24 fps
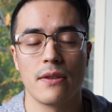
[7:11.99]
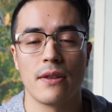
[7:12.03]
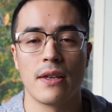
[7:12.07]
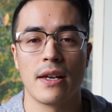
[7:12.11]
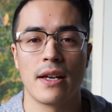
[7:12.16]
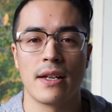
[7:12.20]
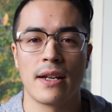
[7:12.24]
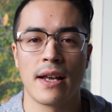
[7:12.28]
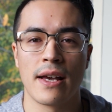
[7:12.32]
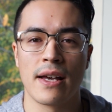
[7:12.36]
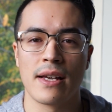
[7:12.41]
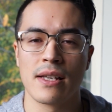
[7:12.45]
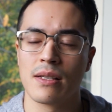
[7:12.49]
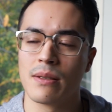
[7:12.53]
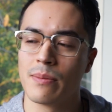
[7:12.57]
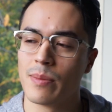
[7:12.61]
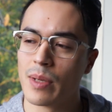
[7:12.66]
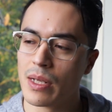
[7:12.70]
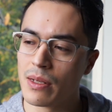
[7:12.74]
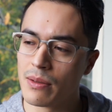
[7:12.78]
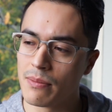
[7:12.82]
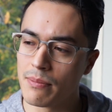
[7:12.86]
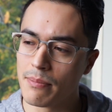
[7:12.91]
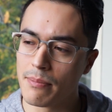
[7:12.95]
that has
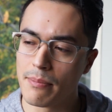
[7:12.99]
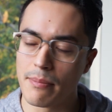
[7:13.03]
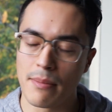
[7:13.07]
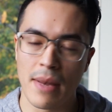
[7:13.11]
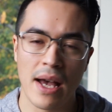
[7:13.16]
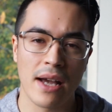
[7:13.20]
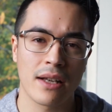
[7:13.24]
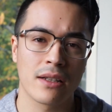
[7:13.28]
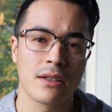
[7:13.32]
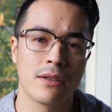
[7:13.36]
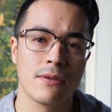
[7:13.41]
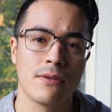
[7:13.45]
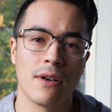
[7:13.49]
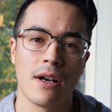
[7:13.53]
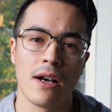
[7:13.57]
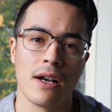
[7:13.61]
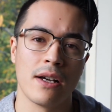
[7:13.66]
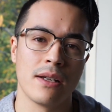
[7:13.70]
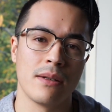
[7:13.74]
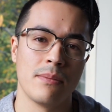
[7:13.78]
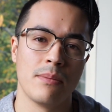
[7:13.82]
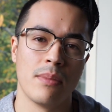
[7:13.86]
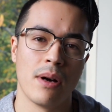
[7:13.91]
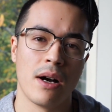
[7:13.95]
been
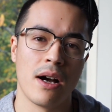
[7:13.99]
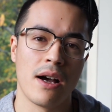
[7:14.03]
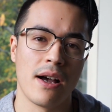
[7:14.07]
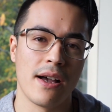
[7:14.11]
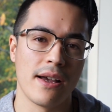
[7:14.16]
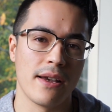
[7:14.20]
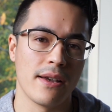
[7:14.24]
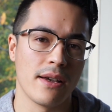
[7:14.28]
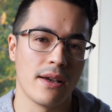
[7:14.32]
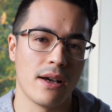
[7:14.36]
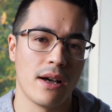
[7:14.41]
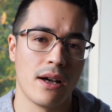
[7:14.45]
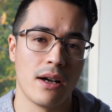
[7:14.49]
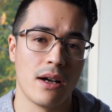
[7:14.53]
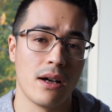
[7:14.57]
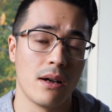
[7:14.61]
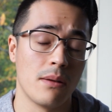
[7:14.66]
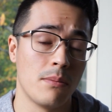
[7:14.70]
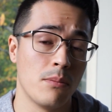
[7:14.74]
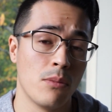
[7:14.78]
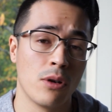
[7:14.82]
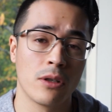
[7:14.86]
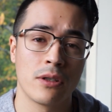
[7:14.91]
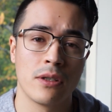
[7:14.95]
magnified by
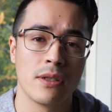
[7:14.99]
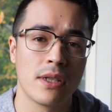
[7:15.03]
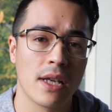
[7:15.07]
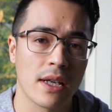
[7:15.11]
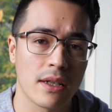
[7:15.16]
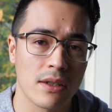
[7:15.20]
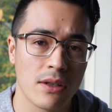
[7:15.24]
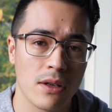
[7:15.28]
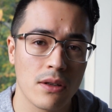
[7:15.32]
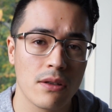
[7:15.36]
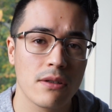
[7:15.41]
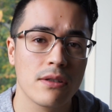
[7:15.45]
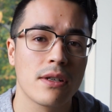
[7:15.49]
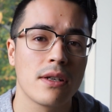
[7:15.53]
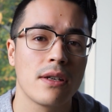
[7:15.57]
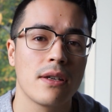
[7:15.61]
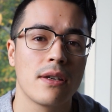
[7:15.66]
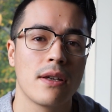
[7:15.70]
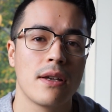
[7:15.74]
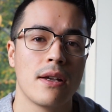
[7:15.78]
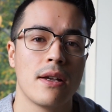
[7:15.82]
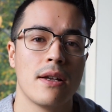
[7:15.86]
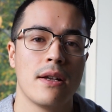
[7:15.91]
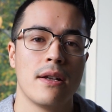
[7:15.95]
modern technology